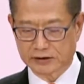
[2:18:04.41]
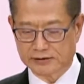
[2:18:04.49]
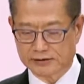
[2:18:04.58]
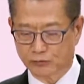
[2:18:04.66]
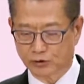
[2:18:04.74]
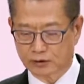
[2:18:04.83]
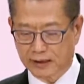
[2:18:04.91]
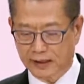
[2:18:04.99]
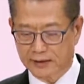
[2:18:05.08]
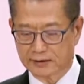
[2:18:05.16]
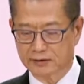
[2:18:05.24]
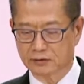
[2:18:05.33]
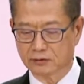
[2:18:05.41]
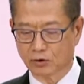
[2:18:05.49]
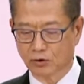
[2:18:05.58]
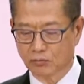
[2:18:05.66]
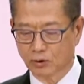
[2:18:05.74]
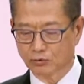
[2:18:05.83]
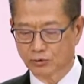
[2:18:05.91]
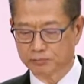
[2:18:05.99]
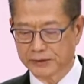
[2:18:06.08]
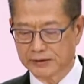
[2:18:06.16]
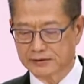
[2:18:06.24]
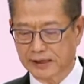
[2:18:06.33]
It is expected that, as at the end of
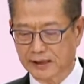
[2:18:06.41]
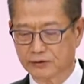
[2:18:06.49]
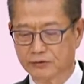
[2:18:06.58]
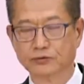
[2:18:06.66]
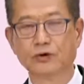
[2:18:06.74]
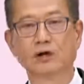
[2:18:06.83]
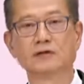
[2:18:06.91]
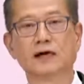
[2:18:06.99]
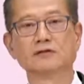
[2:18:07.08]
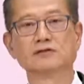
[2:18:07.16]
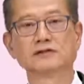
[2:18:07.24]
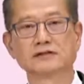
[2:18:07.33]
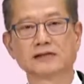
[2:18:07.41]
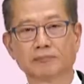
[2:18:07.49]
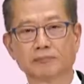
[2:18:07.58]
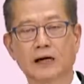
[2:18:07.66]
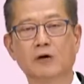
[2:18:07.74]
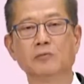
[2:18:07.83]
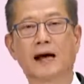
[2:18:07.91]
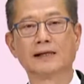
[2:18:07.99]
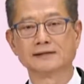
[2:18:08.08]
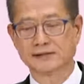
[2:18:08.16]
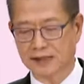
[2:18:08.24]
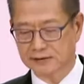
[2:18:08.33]
March 2023, there will be
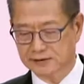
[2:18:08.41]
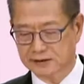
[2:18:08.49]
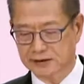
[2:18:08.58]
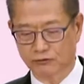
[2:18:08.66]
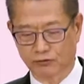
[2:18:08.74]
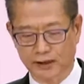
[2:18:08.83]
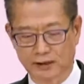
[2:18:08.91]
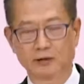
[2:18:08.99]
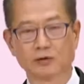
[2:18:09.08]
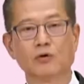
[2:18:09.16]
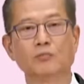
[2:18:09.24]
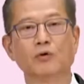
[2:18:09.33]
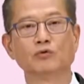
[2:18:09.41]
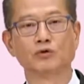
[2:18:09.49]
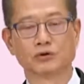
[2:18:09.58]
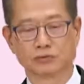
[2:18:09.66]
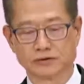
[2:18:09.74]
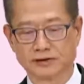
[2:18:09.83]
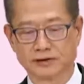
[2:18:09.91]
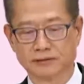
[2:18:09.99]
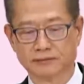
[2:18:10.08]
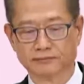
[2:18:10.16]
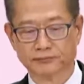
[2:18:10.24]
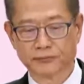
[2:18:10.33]
about 197,000 posts
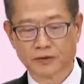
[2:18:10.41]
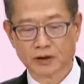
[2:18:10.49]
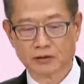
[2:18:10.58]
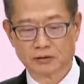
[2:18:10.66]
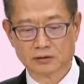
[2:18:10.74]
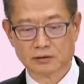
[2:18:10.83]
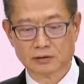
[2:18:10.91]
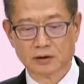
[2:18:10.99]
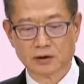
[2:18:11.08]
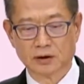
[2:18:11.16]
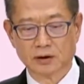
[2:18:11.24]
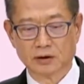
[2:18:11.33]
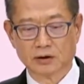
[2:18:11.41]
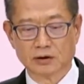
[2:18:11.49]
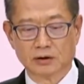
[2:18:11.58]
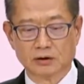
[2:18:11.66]
in the civil service establishment.